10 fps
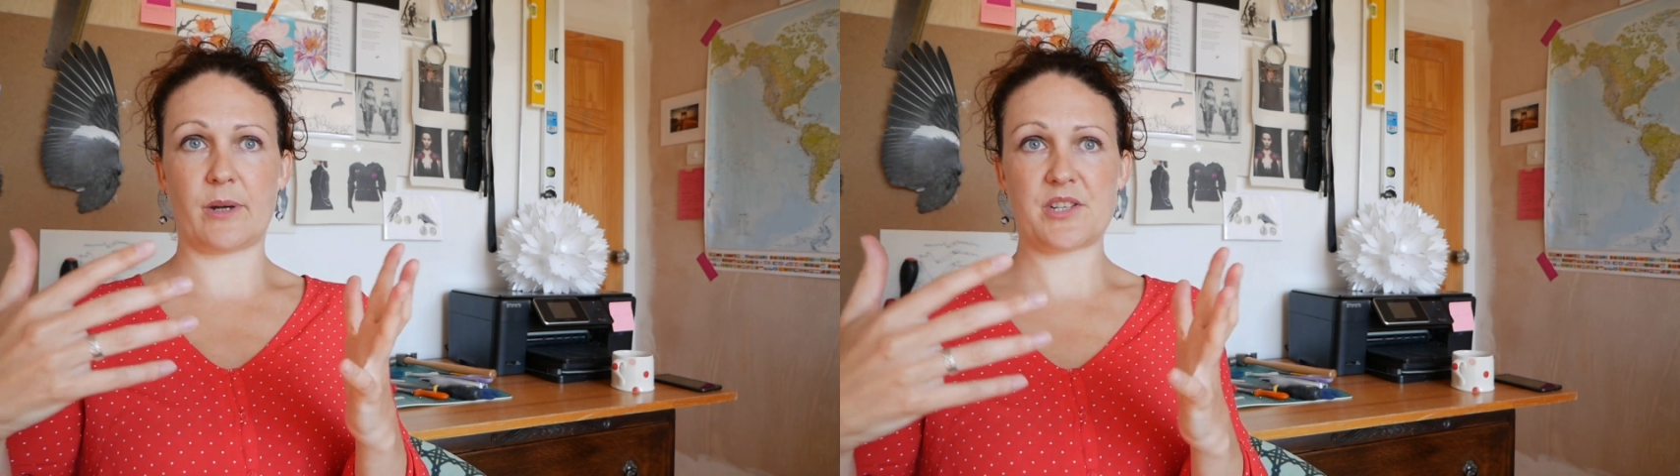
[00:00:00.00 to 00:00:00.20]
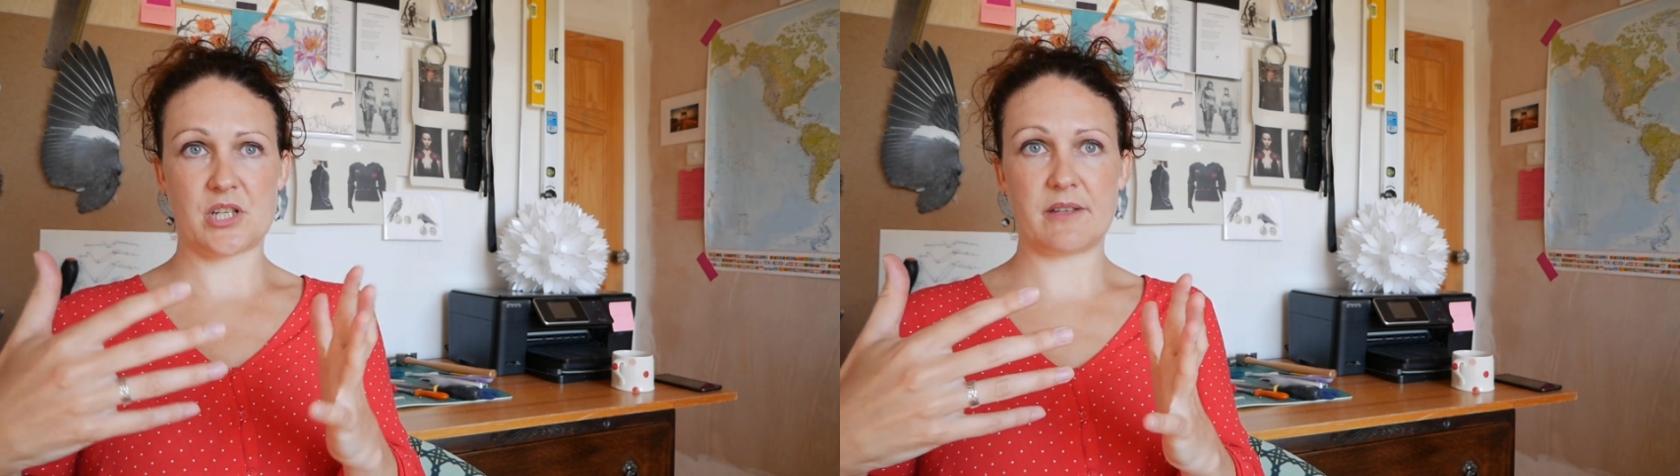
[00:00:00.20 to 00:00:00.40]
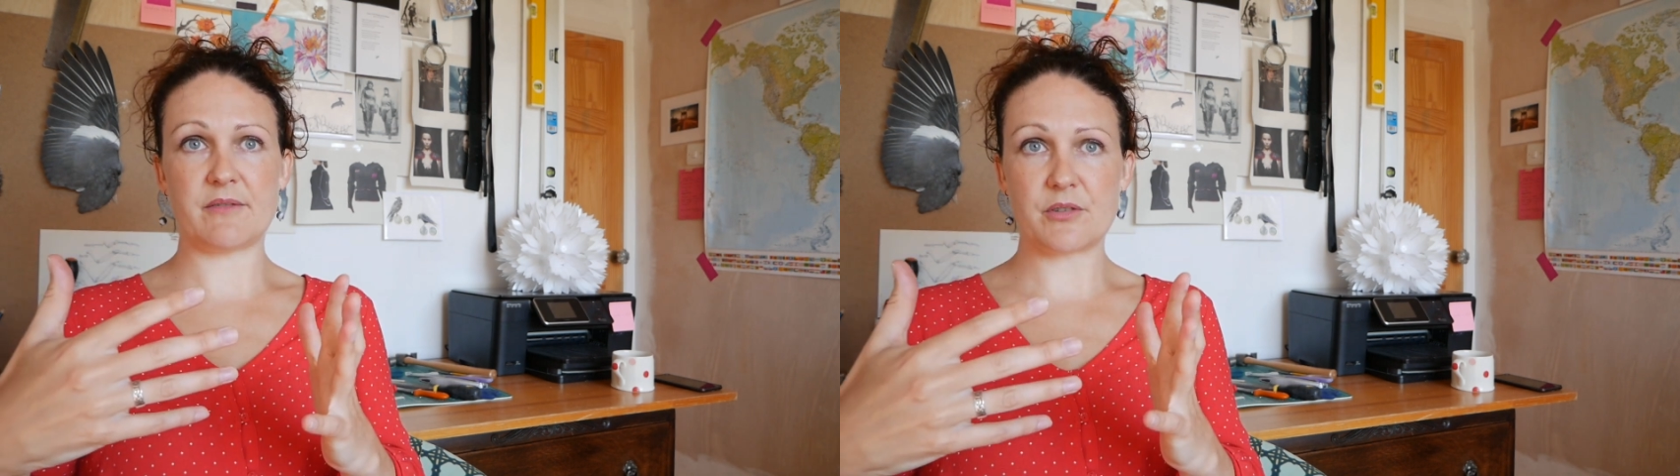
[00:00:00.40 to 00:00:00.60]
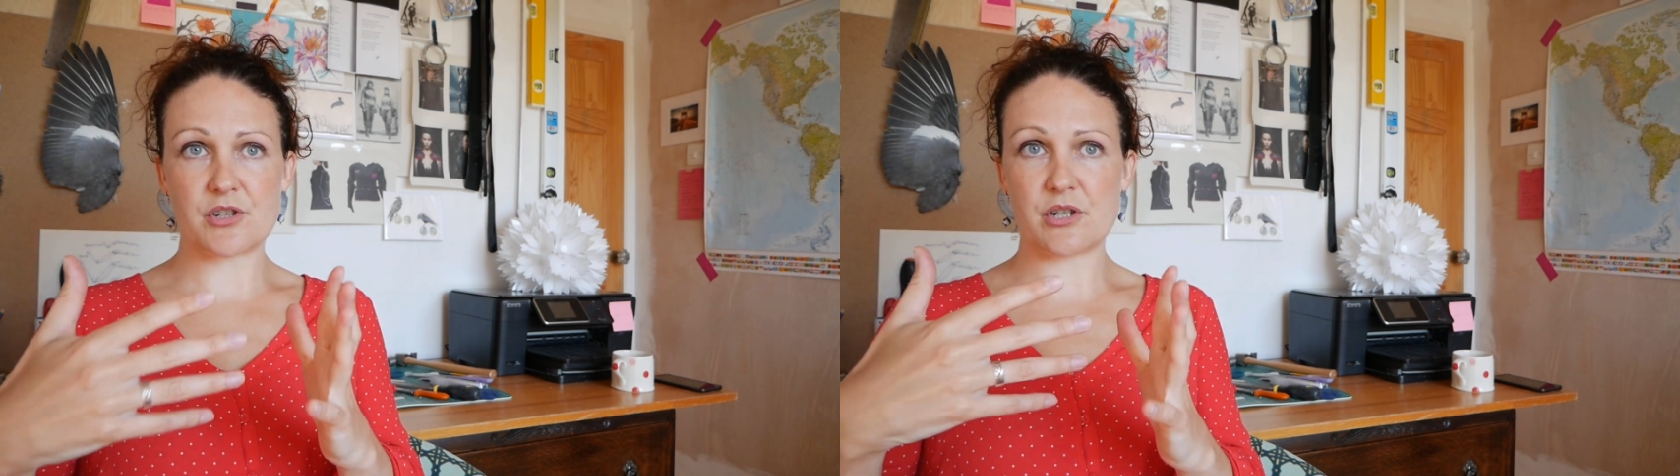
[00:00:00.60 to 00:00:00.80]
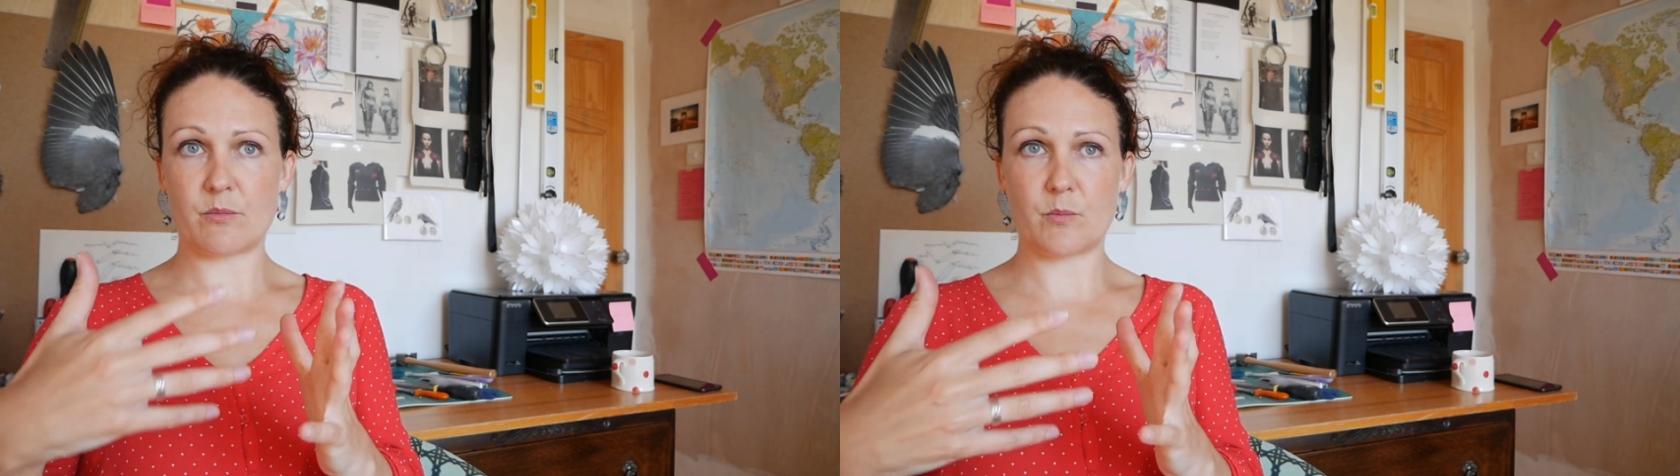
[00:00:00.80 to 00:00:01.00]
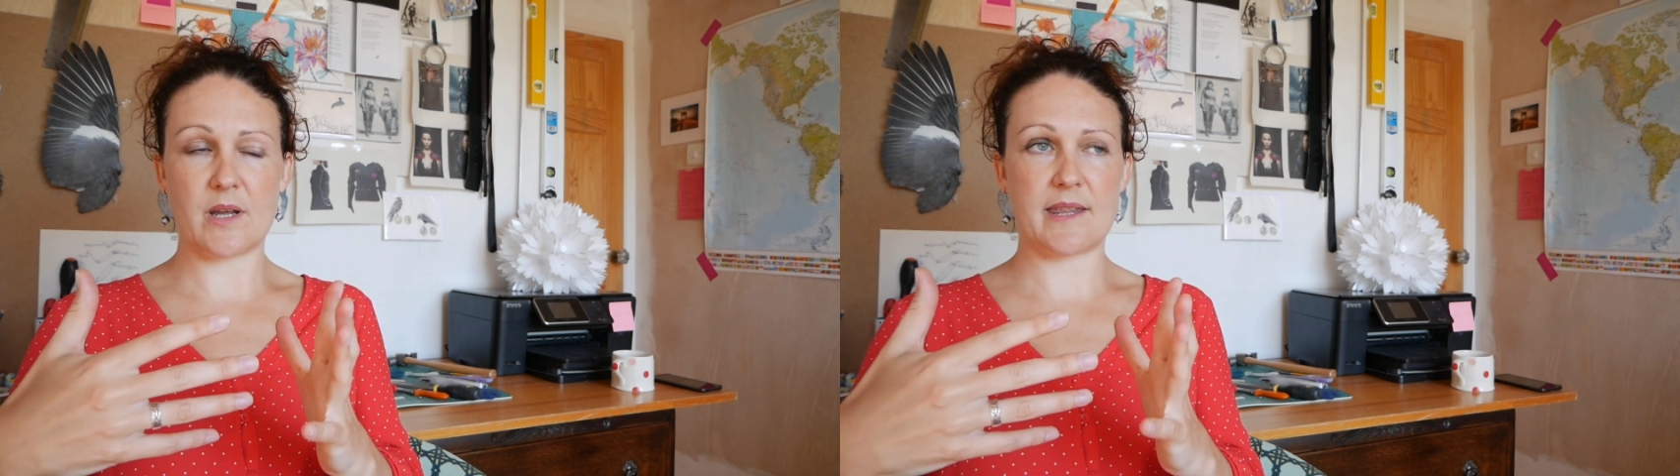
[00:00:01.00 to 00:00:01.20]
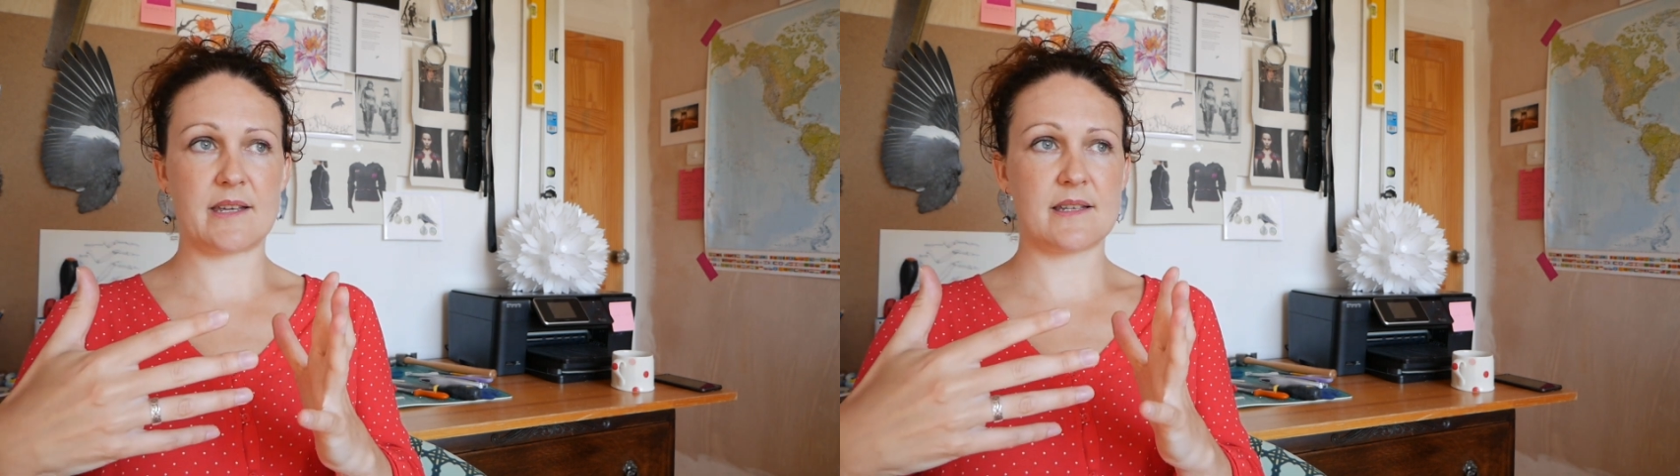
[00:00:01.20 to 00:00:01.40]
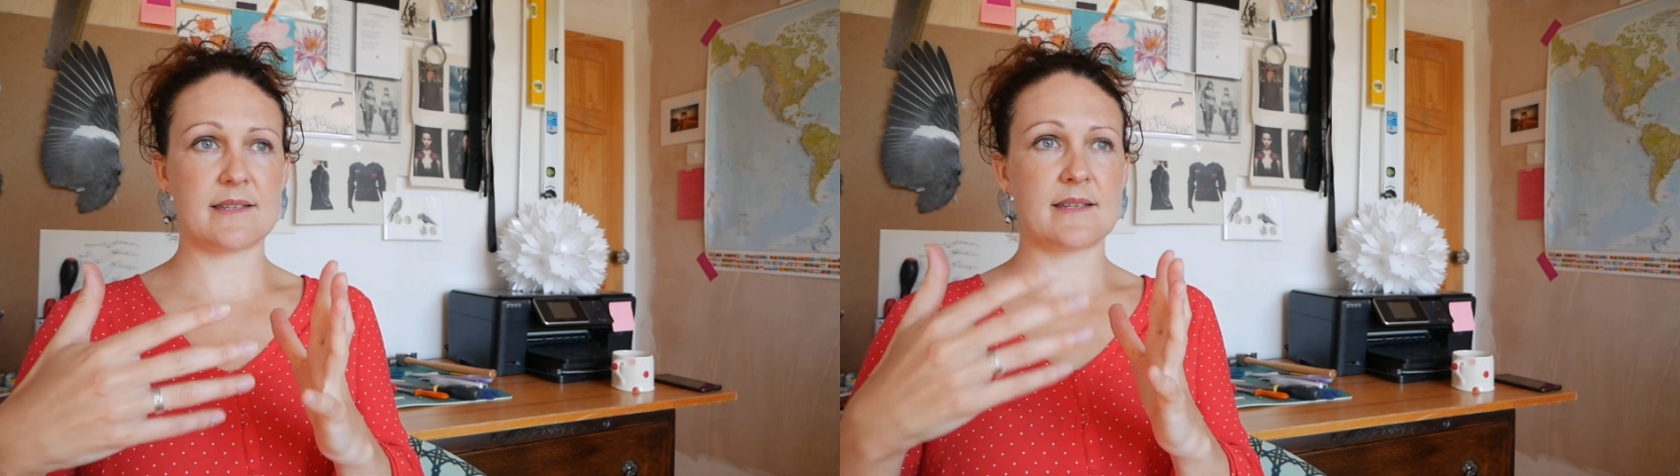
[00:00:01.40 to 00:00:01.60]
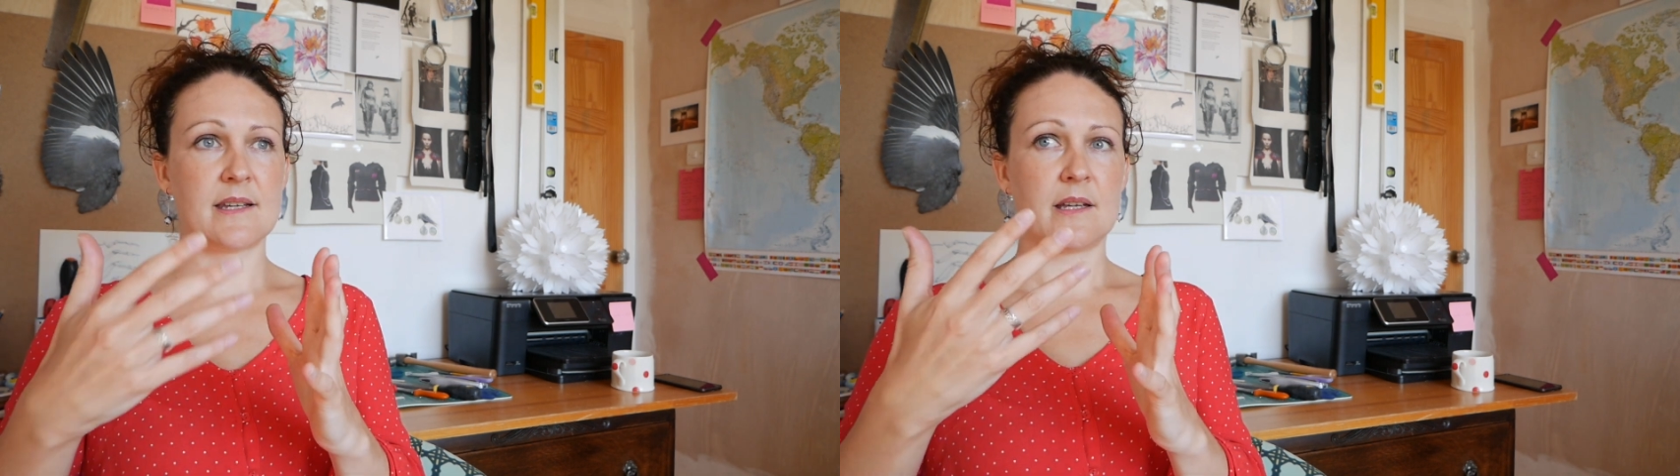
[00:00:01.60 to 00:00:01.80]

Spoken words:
actually function and wear this.